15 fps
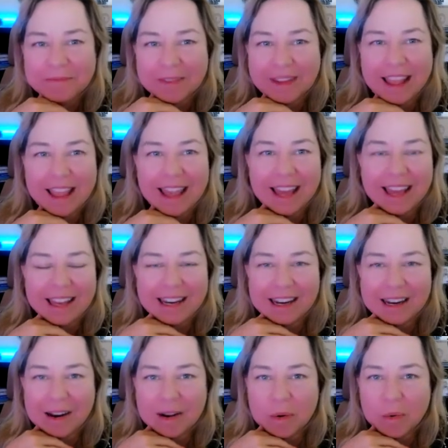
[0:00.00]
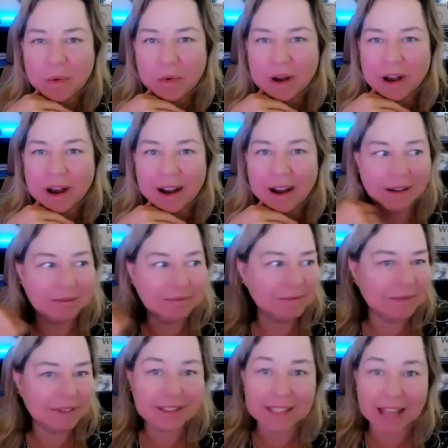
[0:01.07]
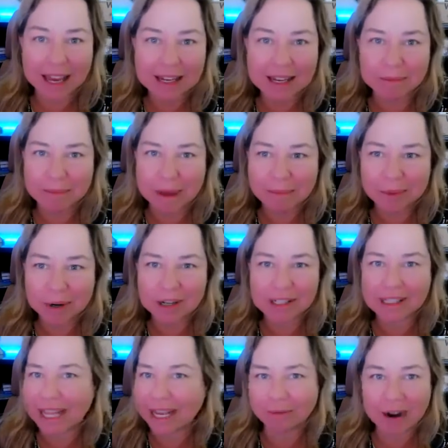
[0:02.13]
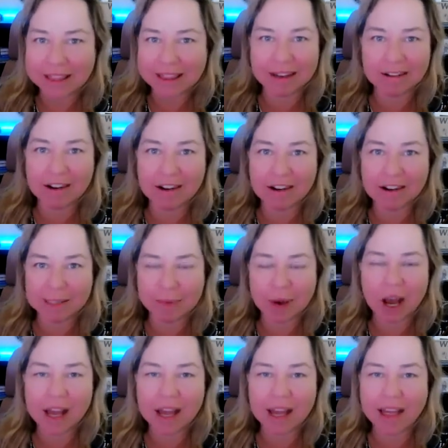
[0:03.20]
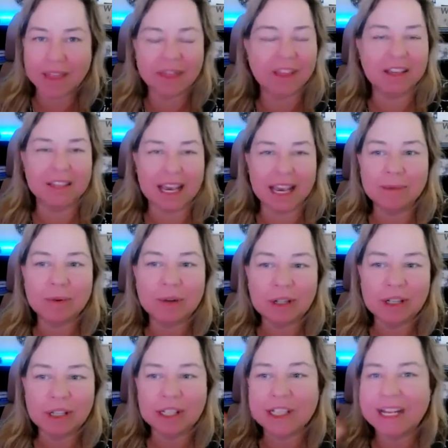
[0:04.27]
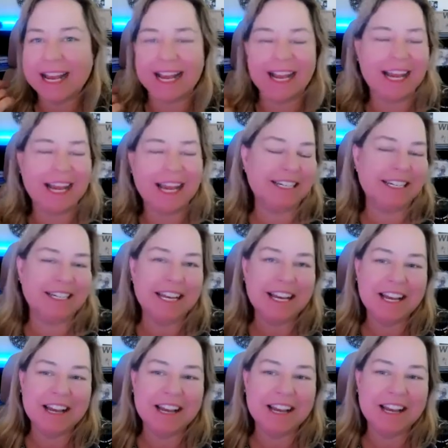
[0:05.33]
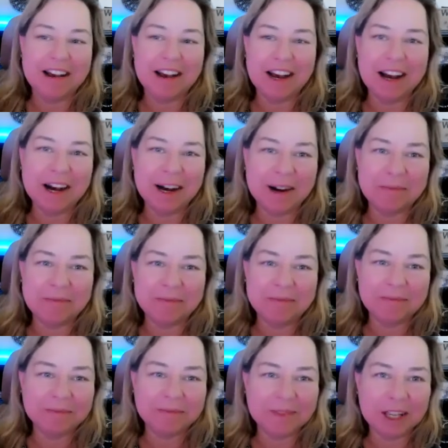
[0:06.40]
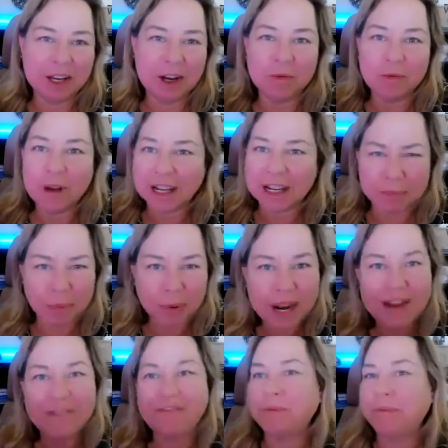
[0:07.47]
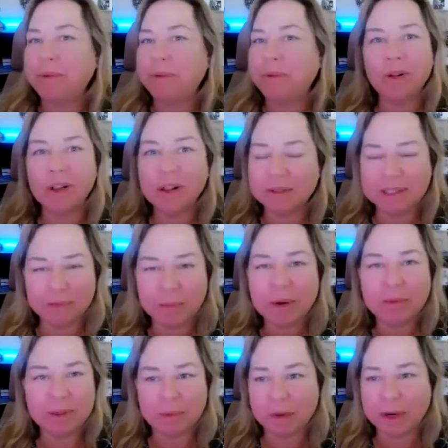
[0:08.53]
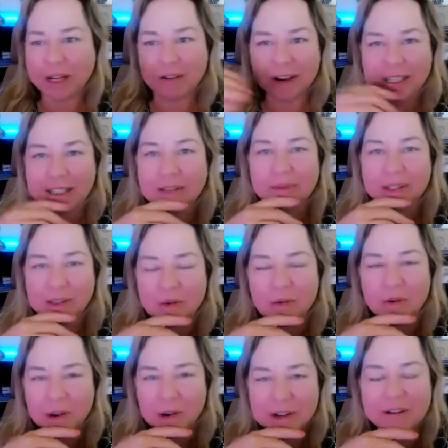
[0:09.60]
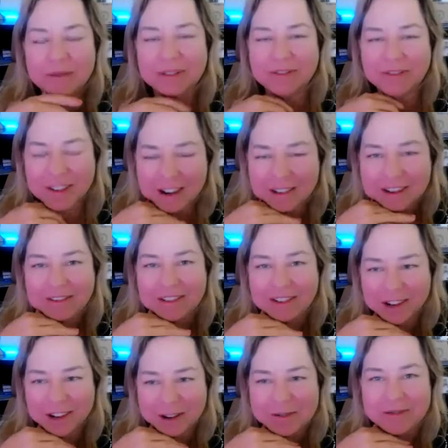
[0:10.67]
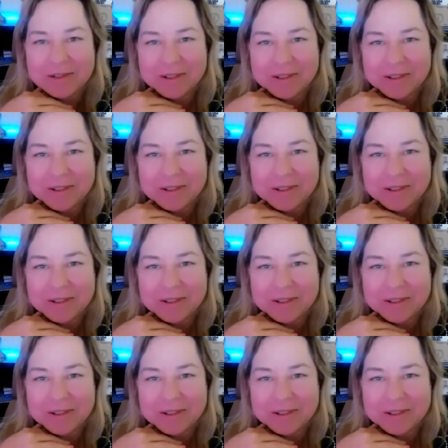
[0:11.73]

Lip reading: and signed up members right there on the spot at the table, and got to pray for people. It was pretty crazy. It was cool. It was very, very cool.